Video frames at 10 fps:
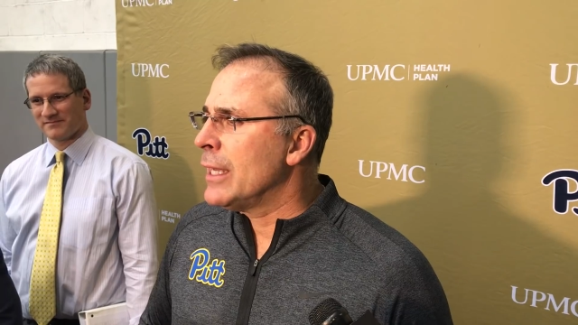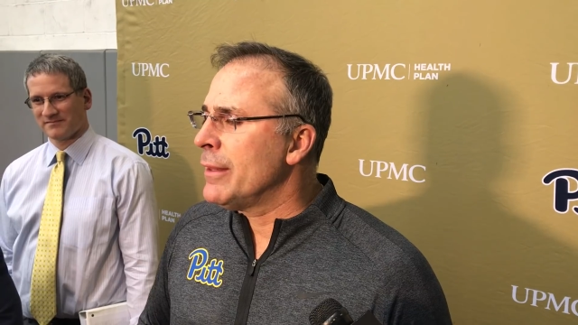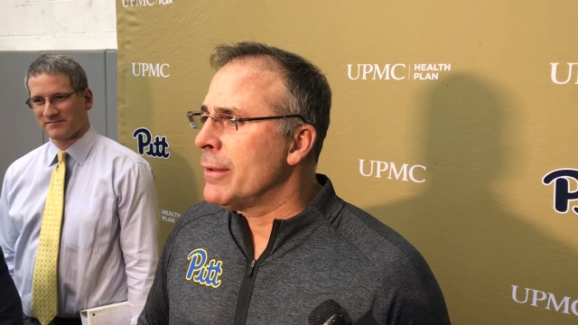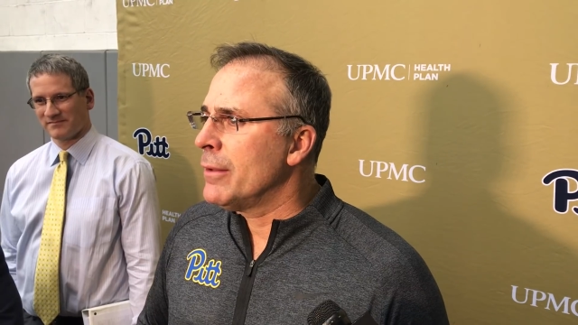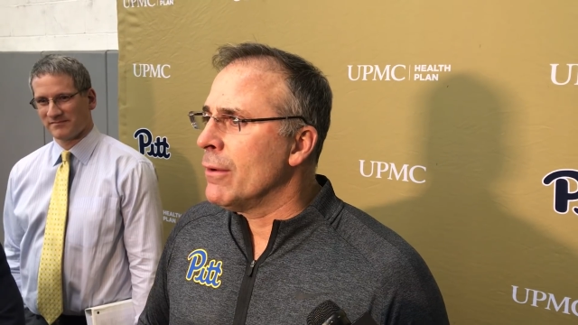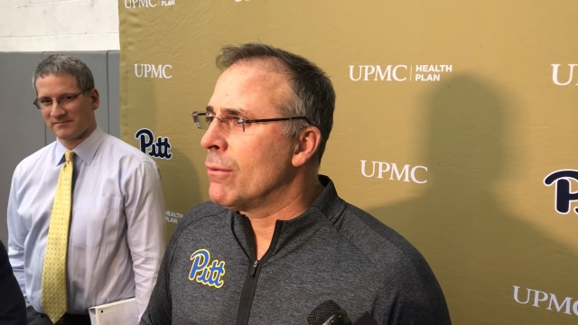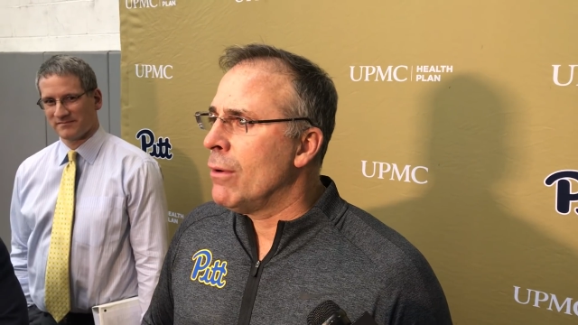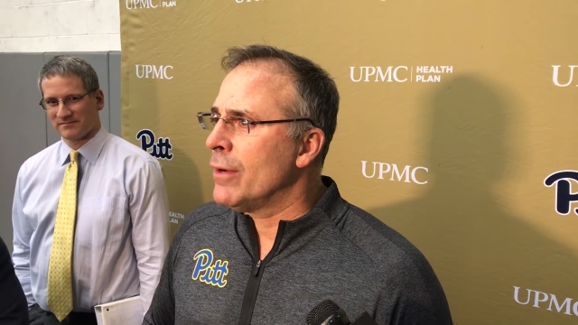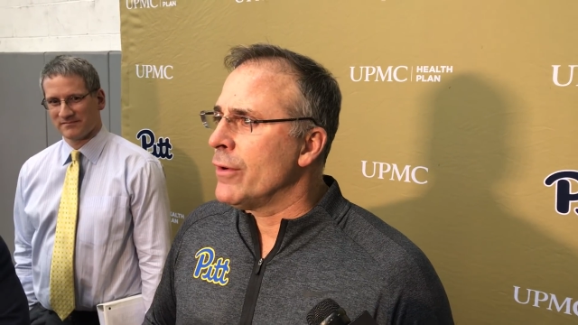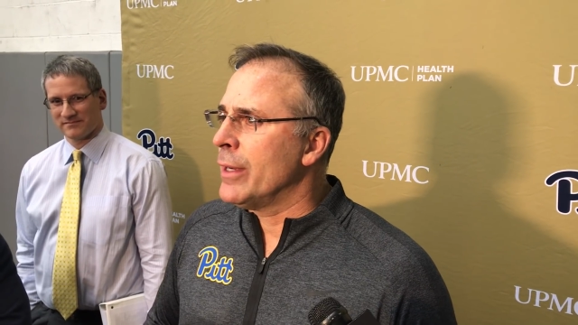Speaker 1: I think,
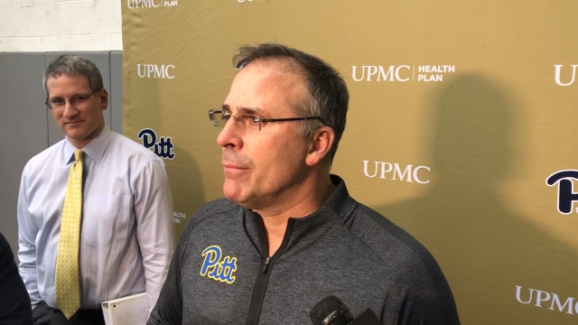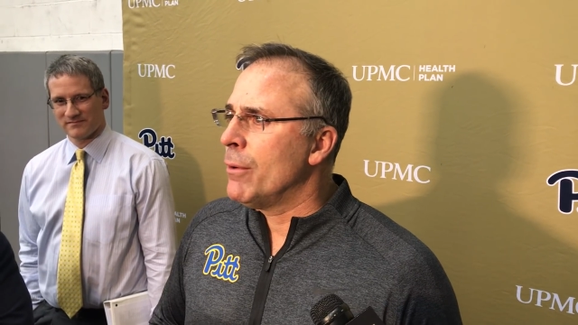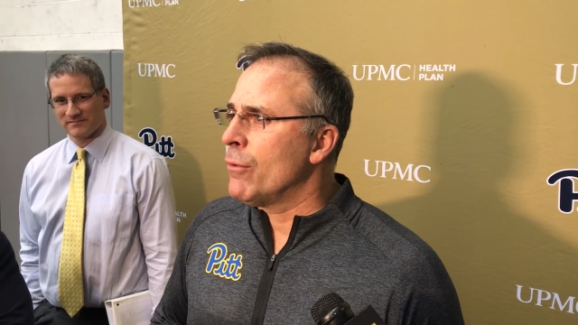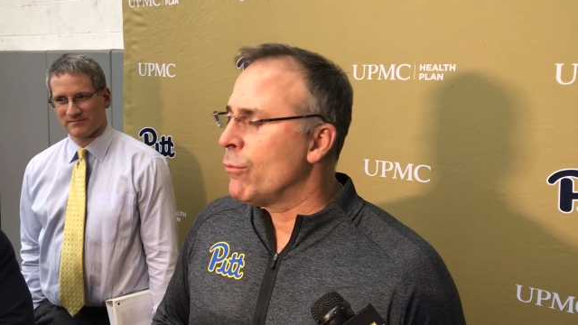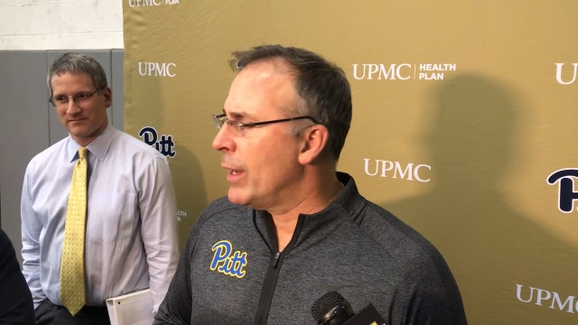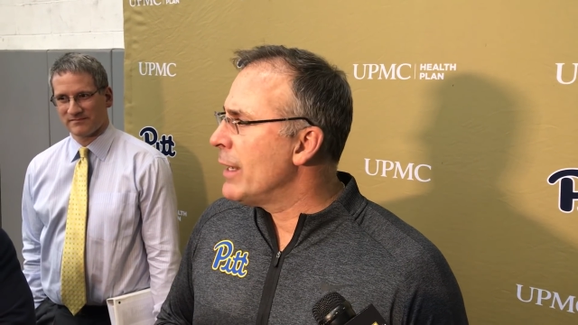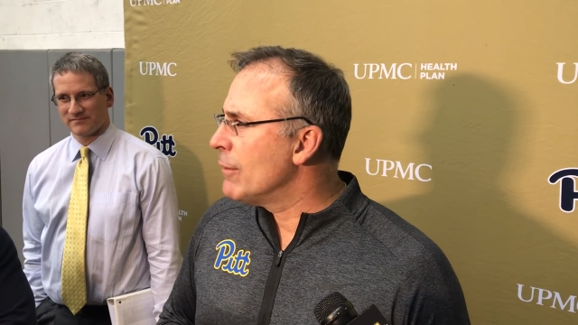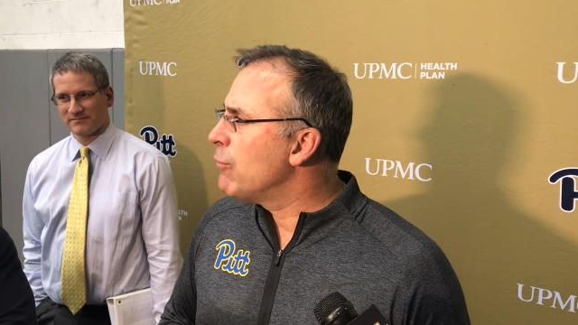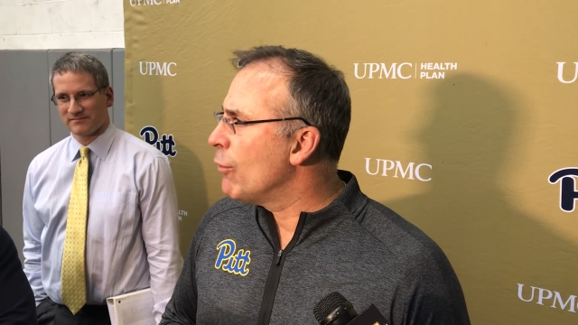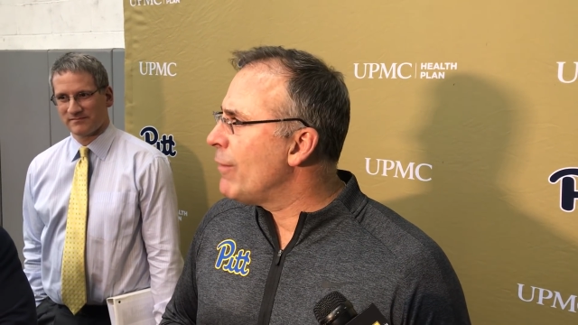Qadree and him both ran in
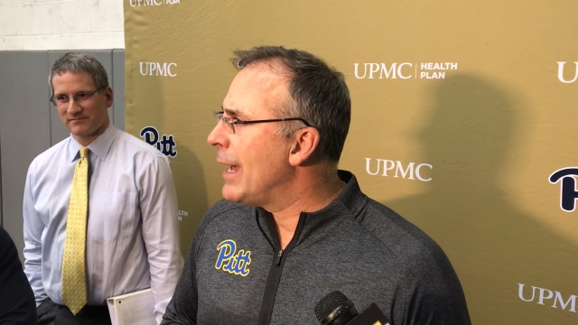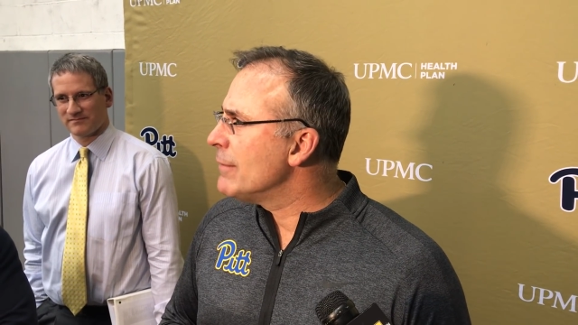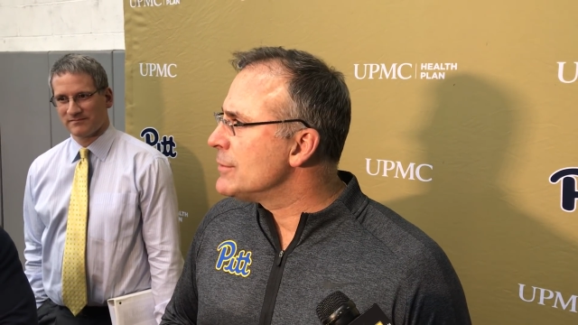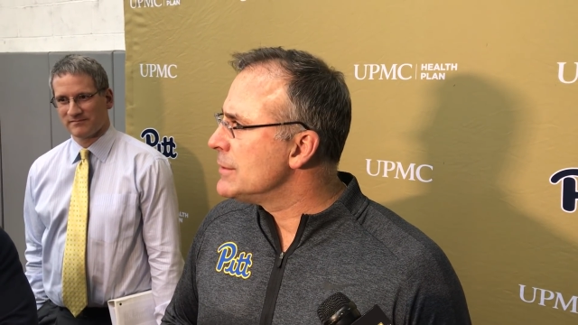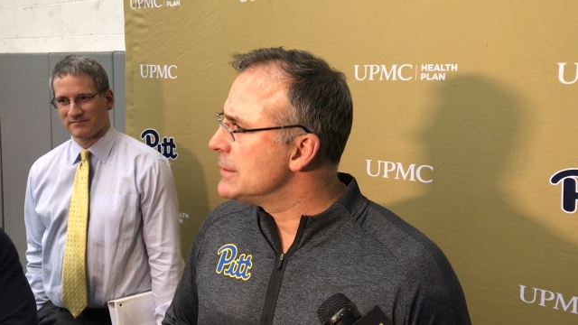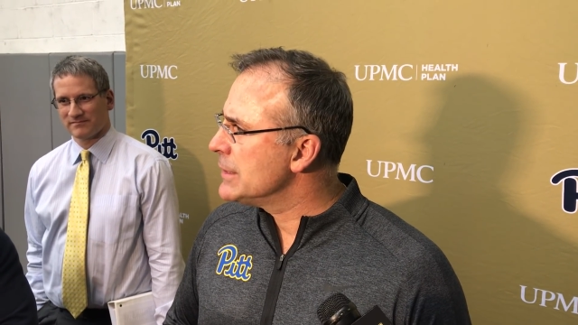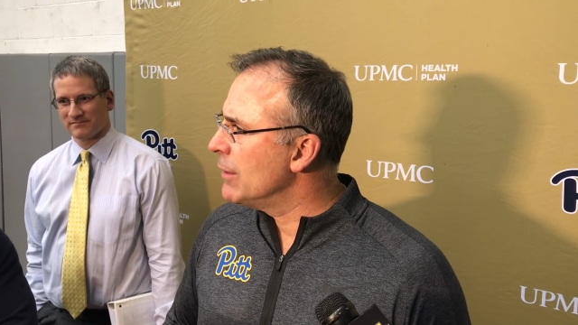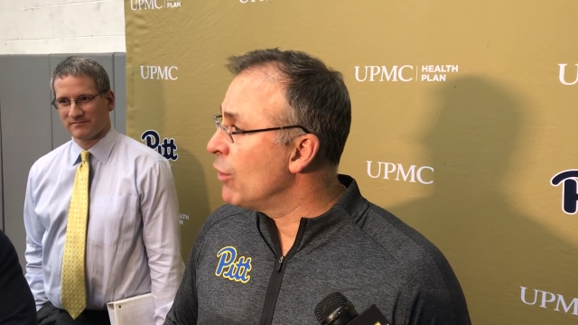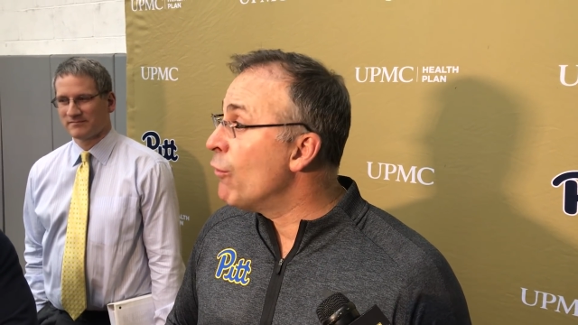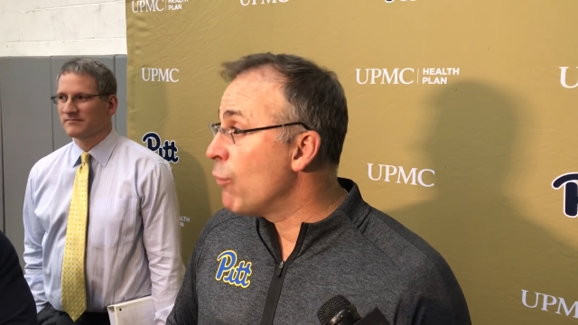the 4.5s,
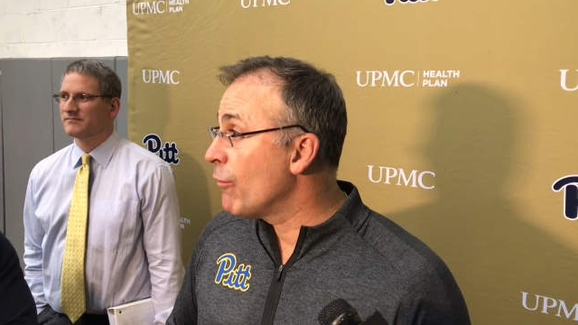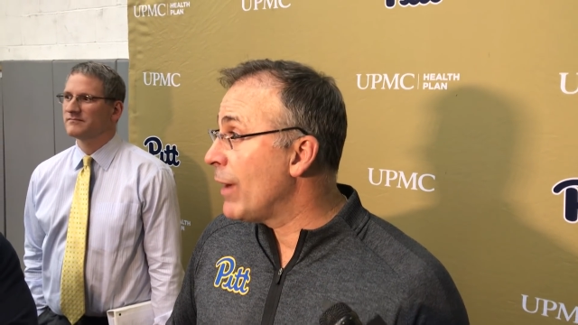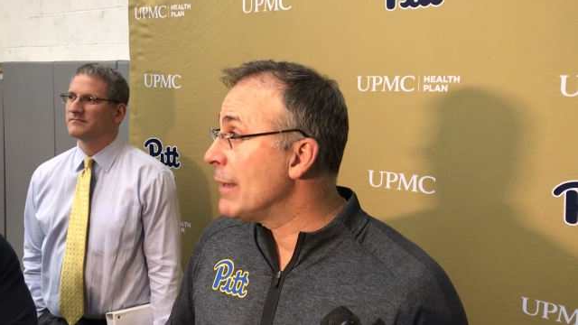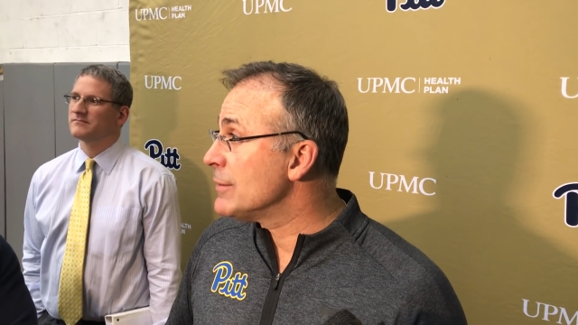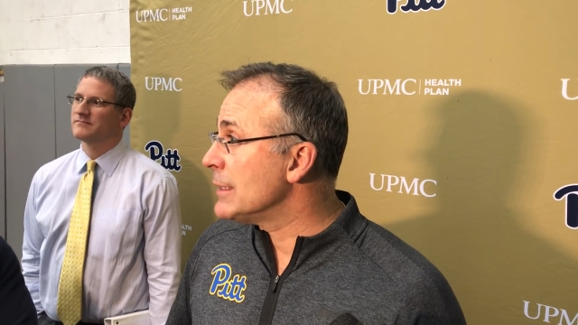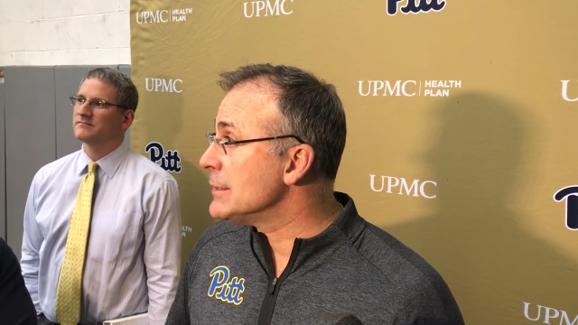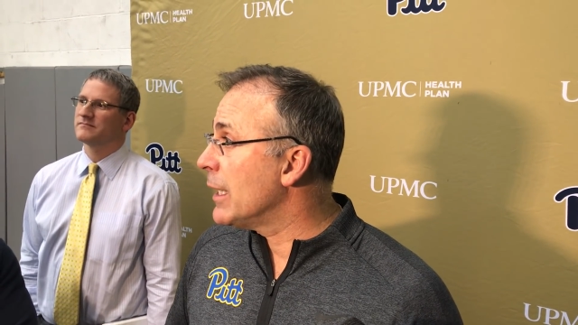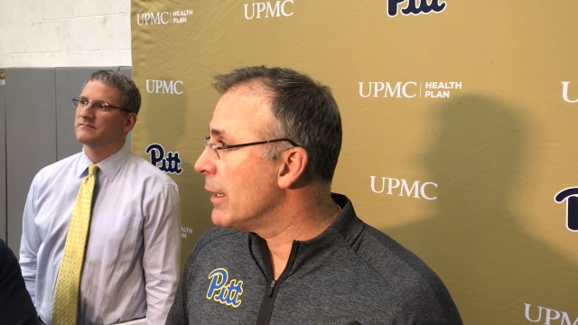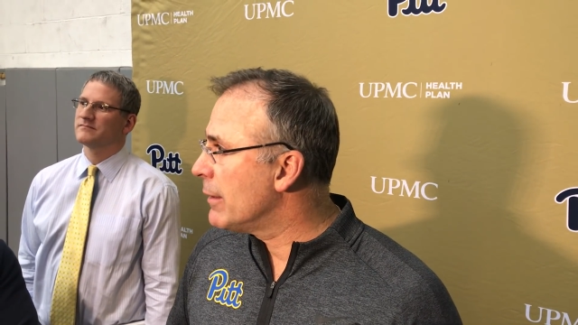low 4.5s, I'd say.